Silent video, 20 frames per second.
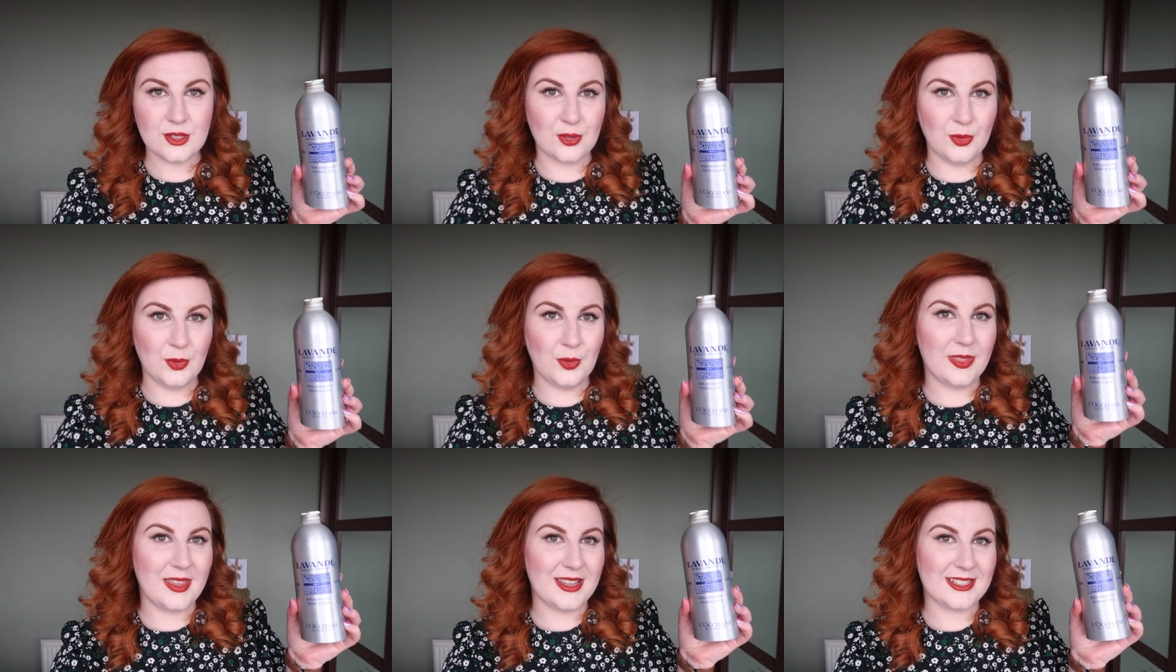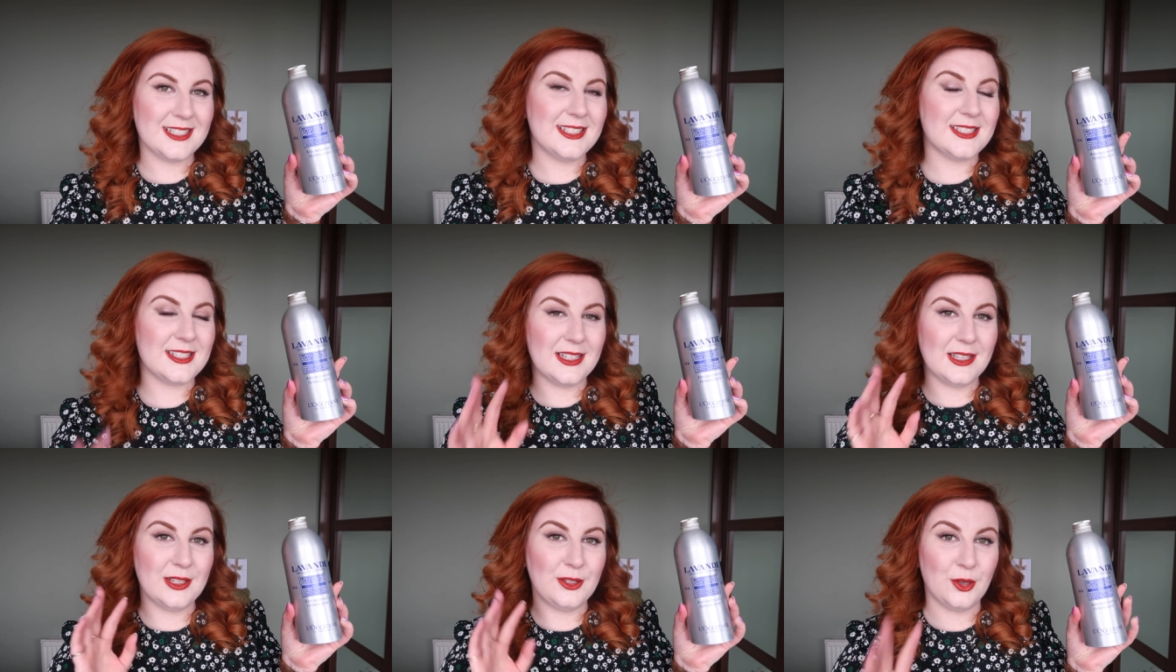so this
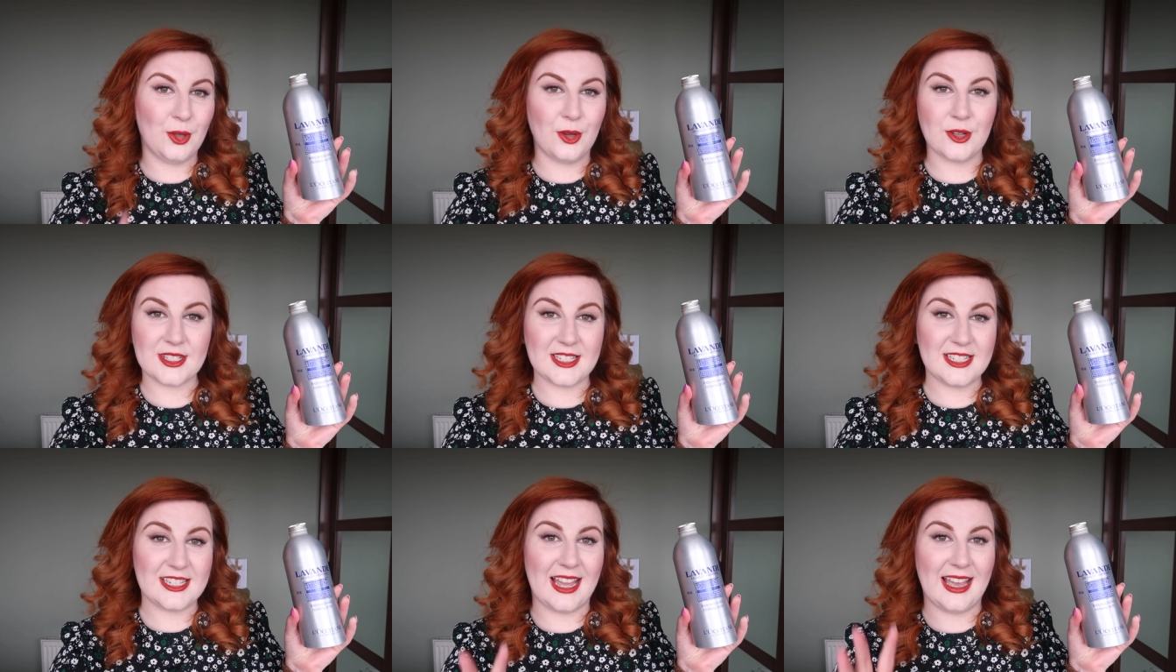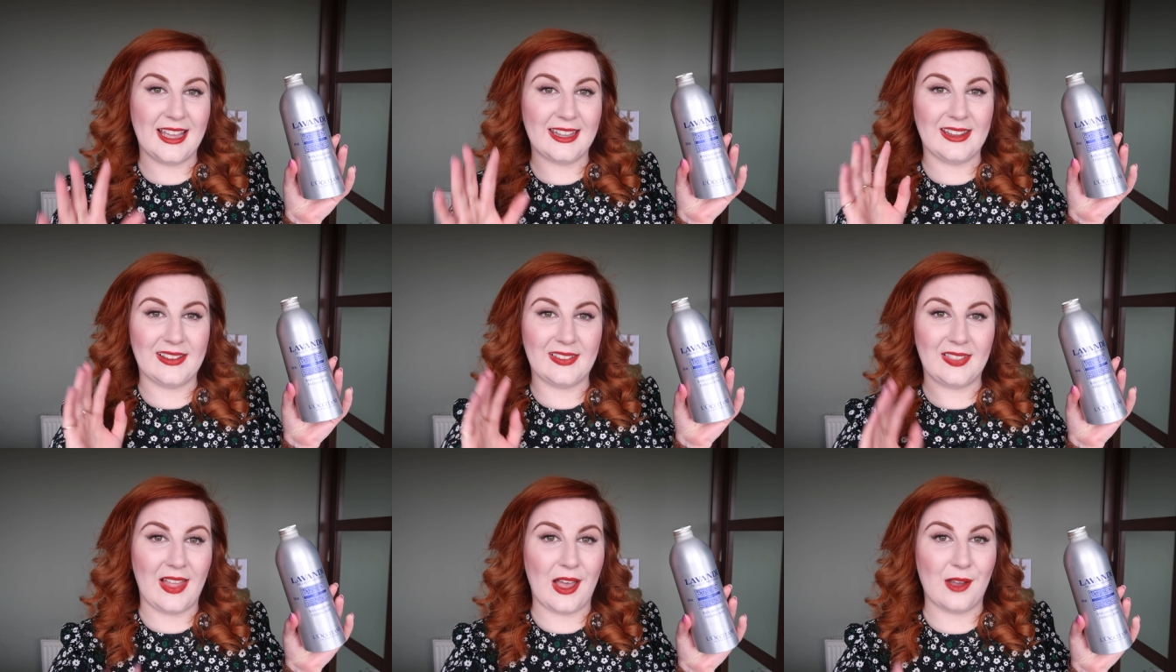is the
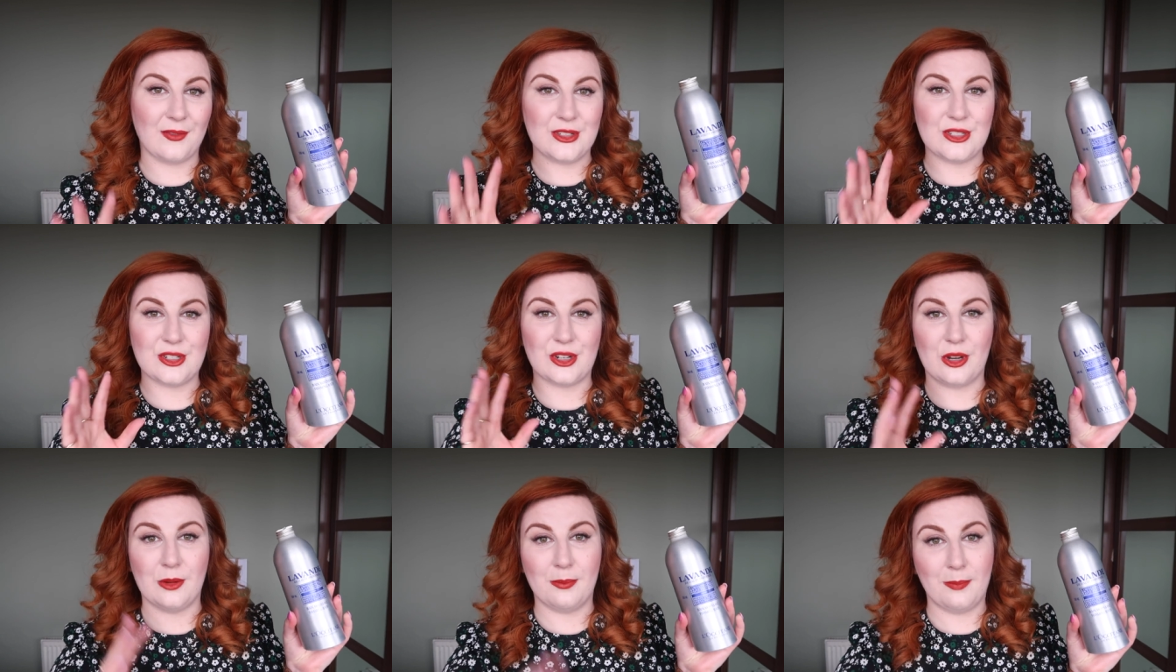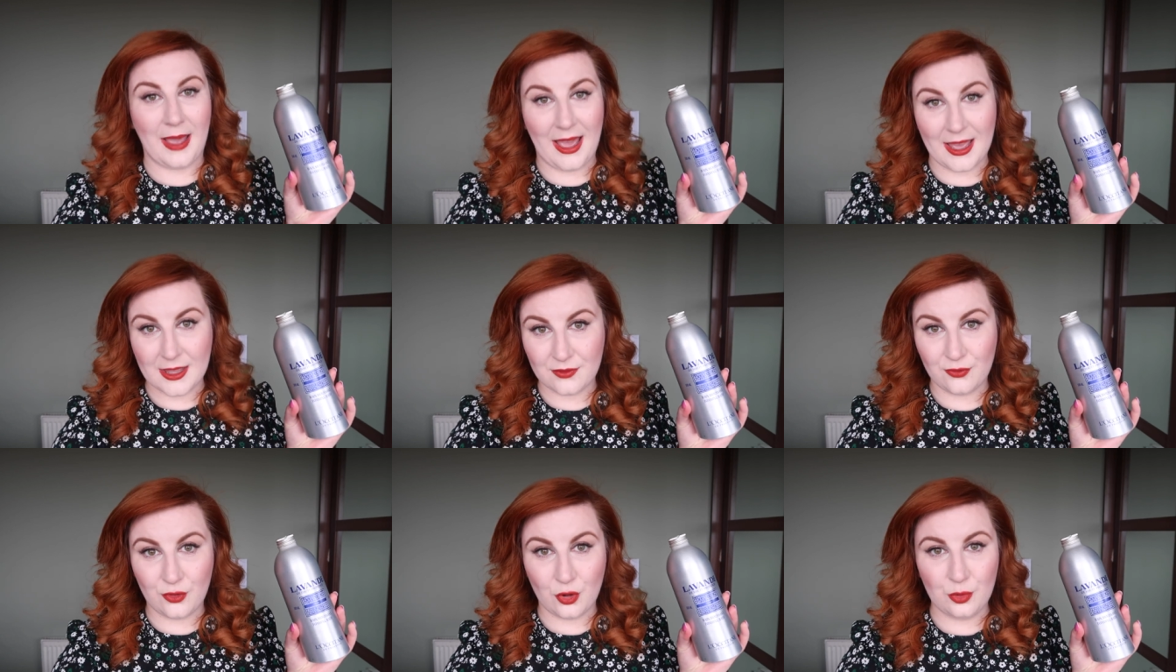L'Occitane Lavender
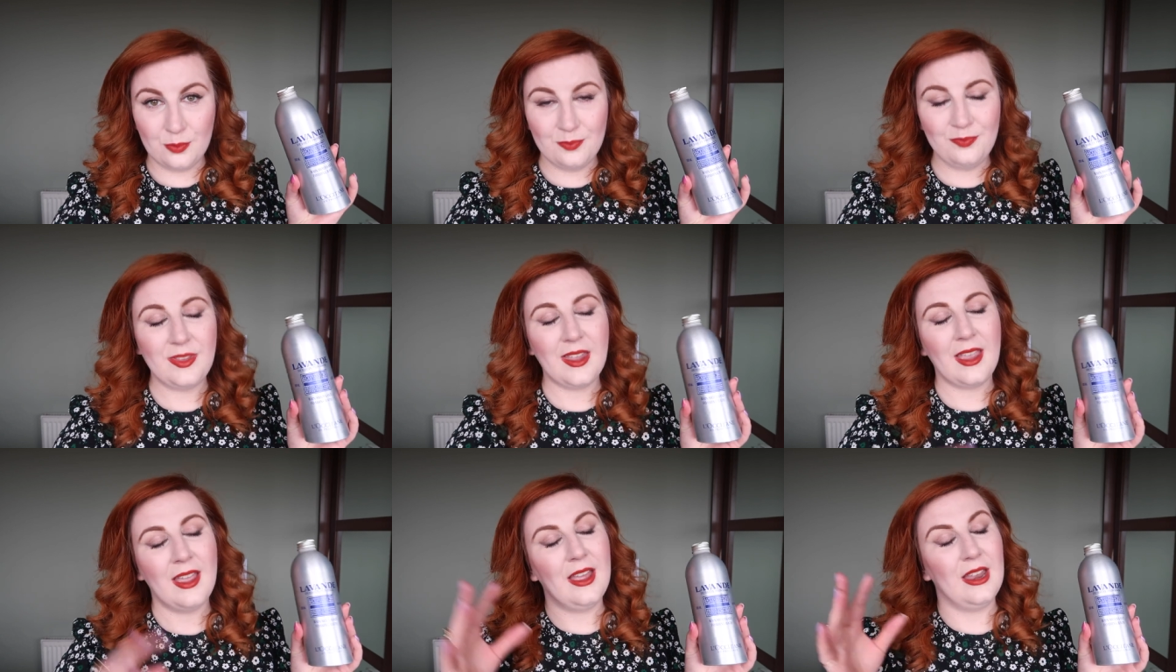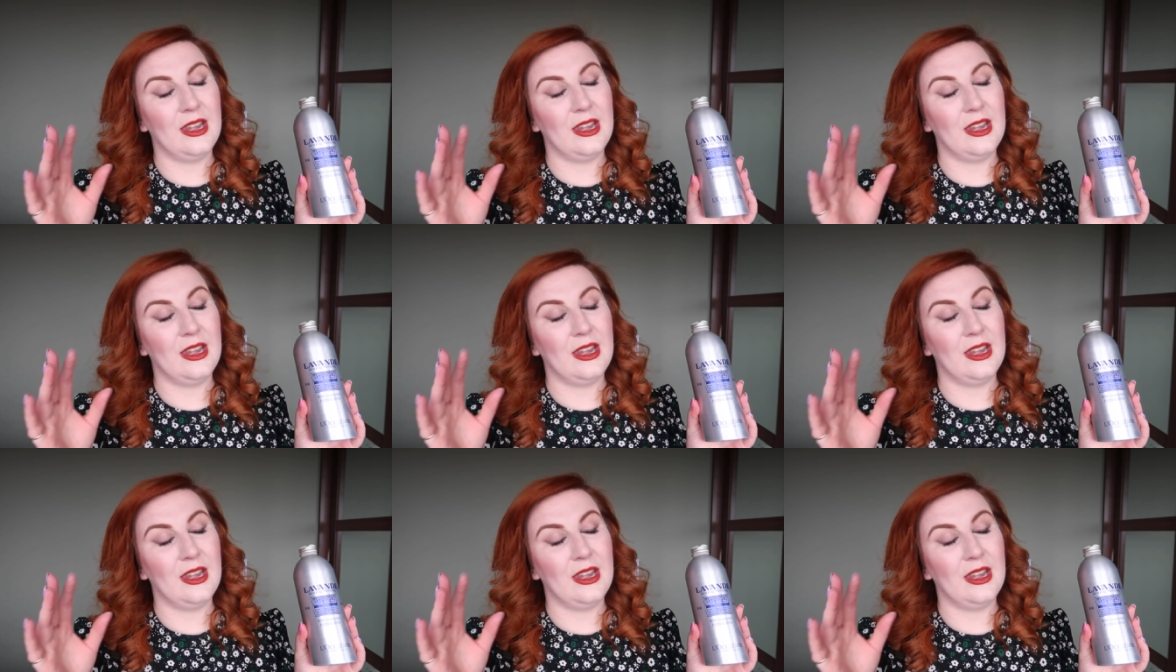Bath Foam.